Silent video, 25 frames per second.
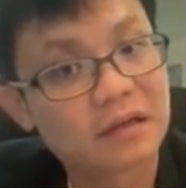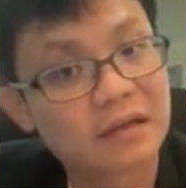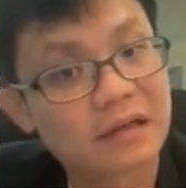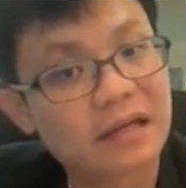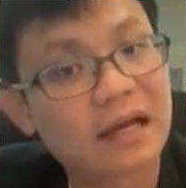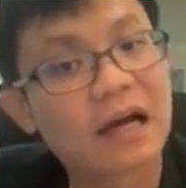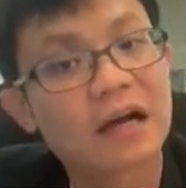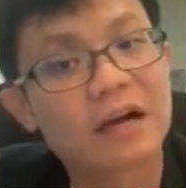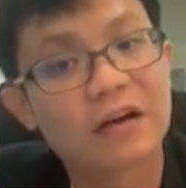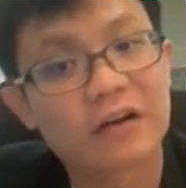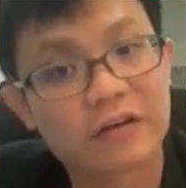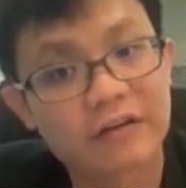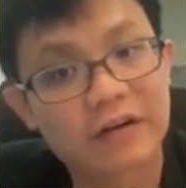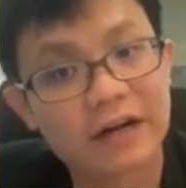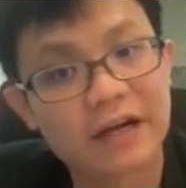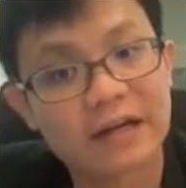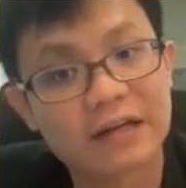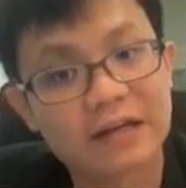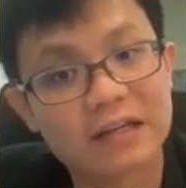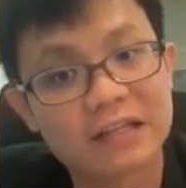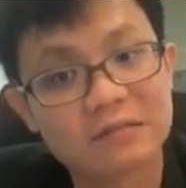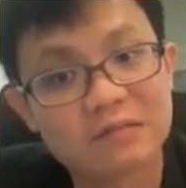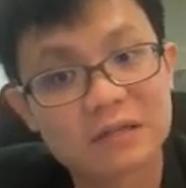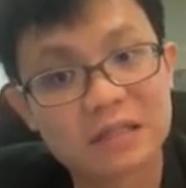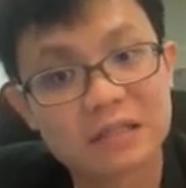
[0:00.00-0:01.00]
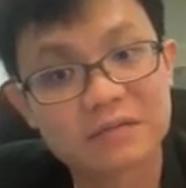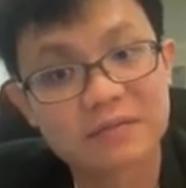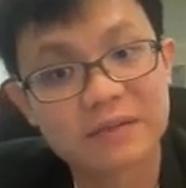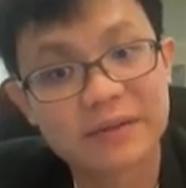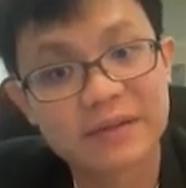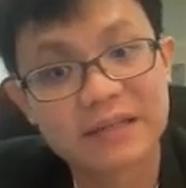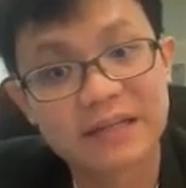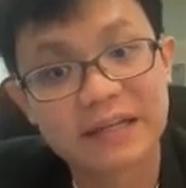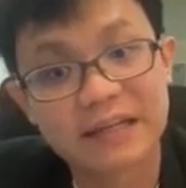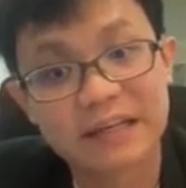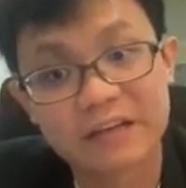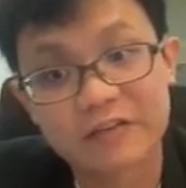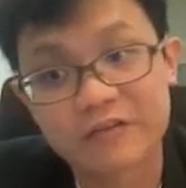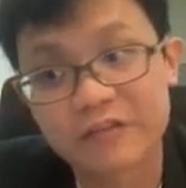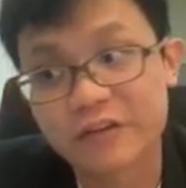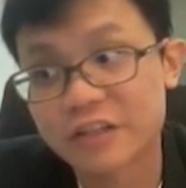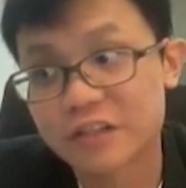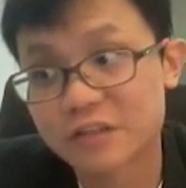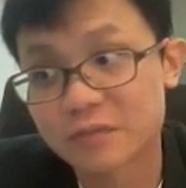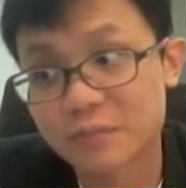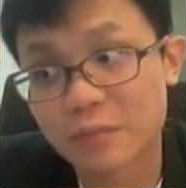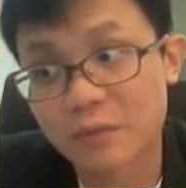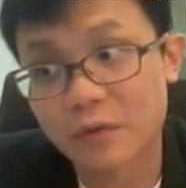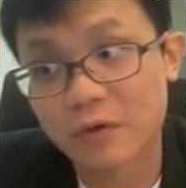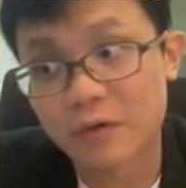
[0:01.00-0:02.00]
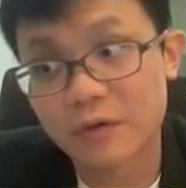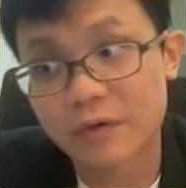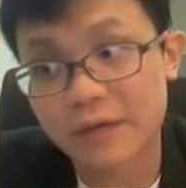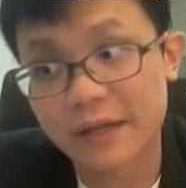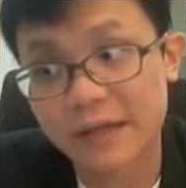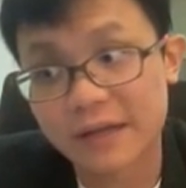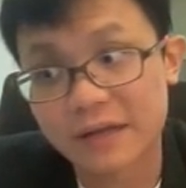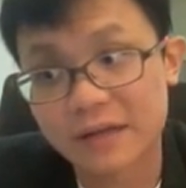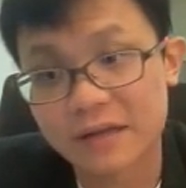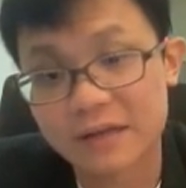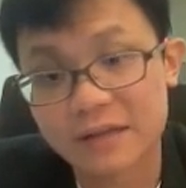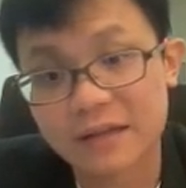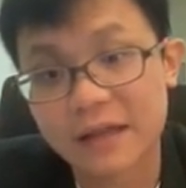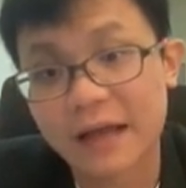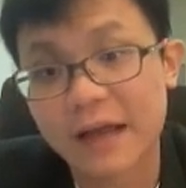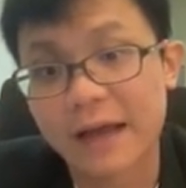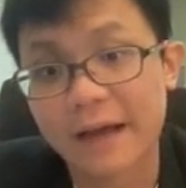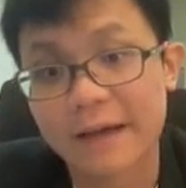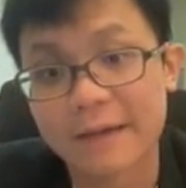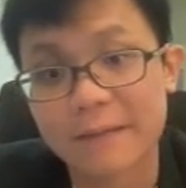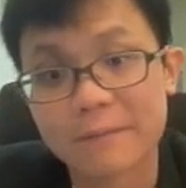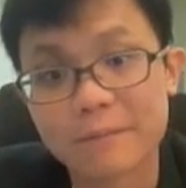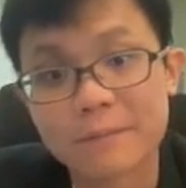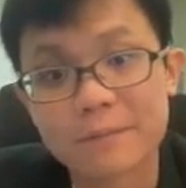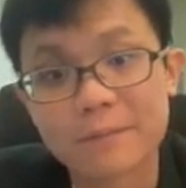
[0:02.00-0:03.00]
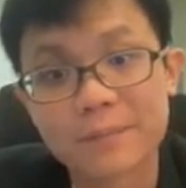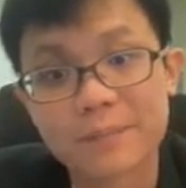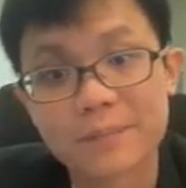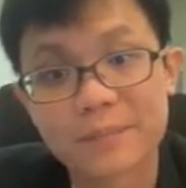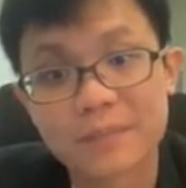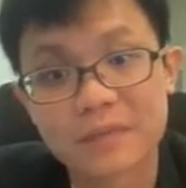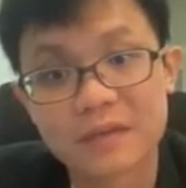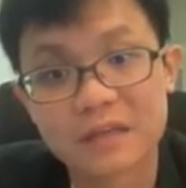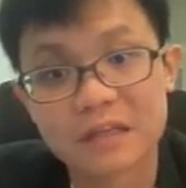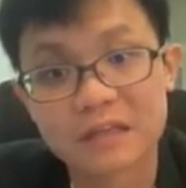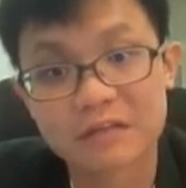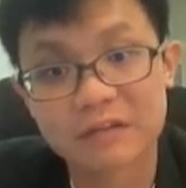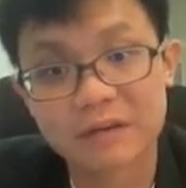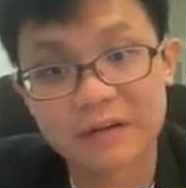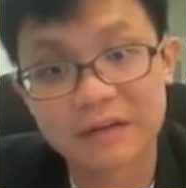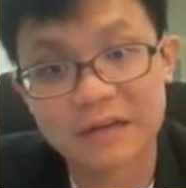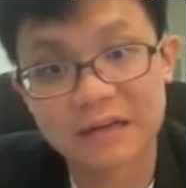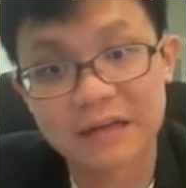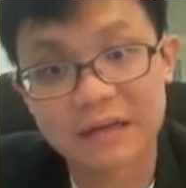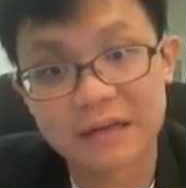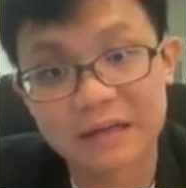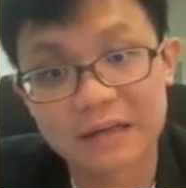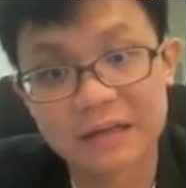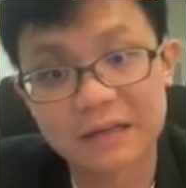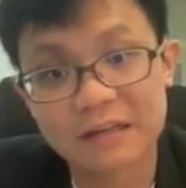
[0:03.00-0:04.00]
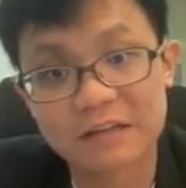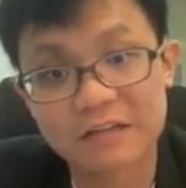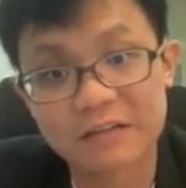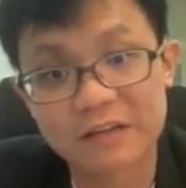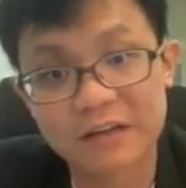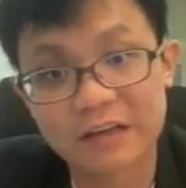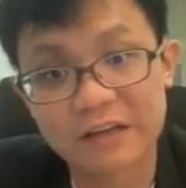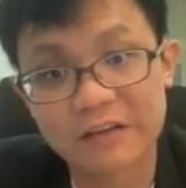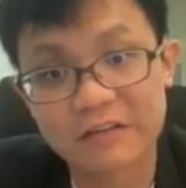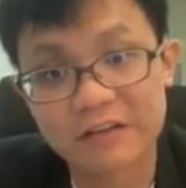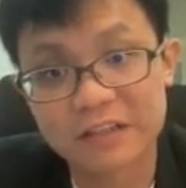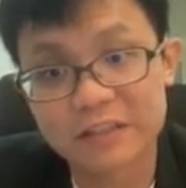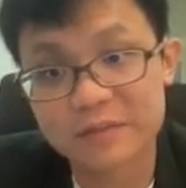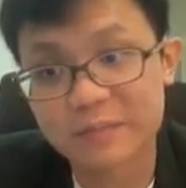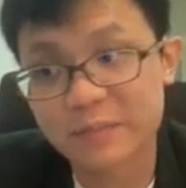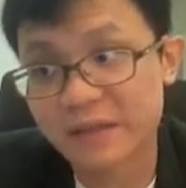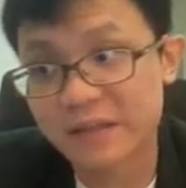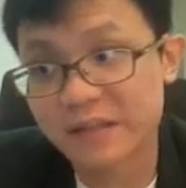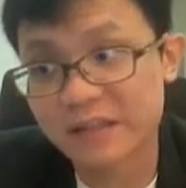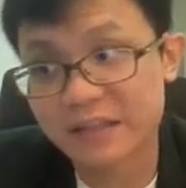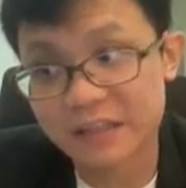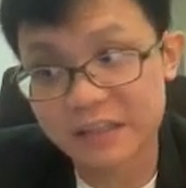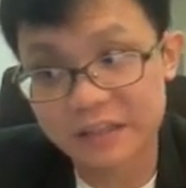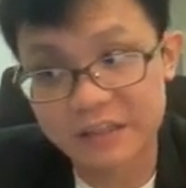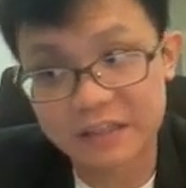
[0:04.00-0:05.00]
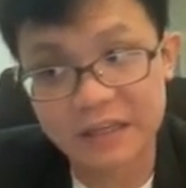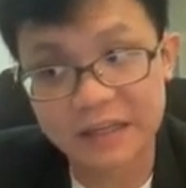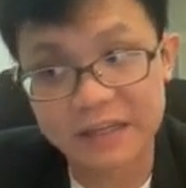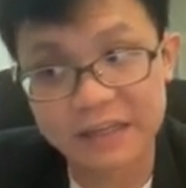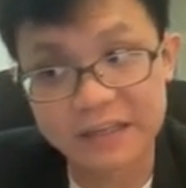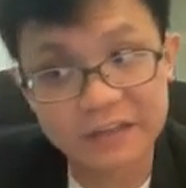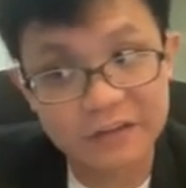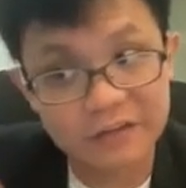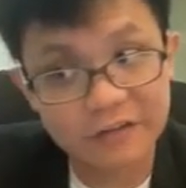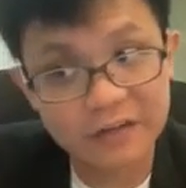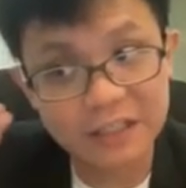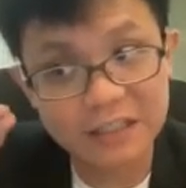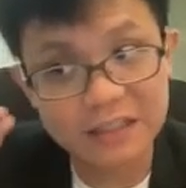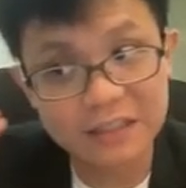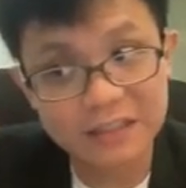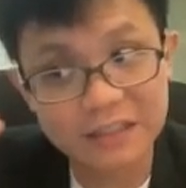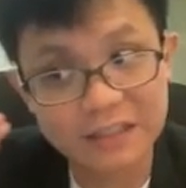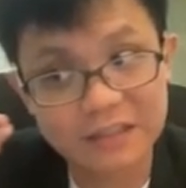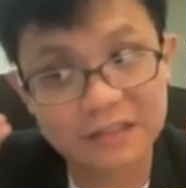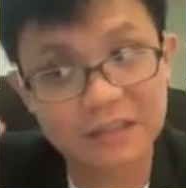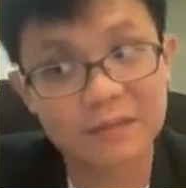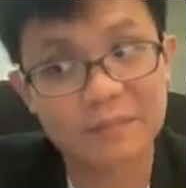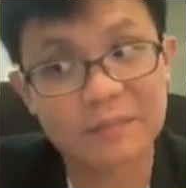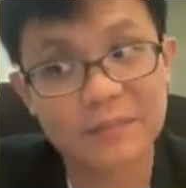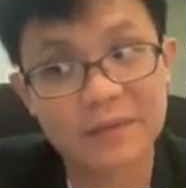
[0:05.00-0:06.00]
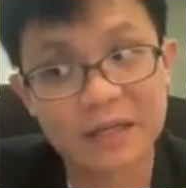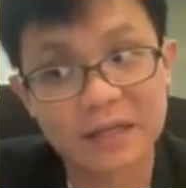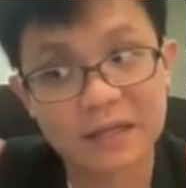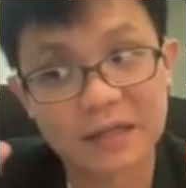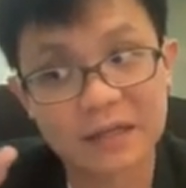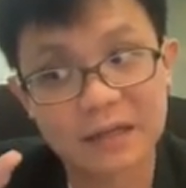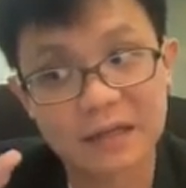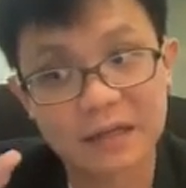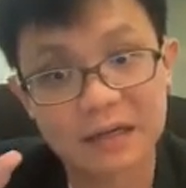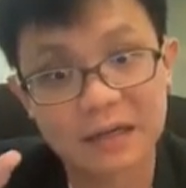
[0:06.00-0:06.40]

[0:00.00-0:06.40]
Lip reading: Yeah, correct. Displacement increase more than the time. This one, the increment increase little bit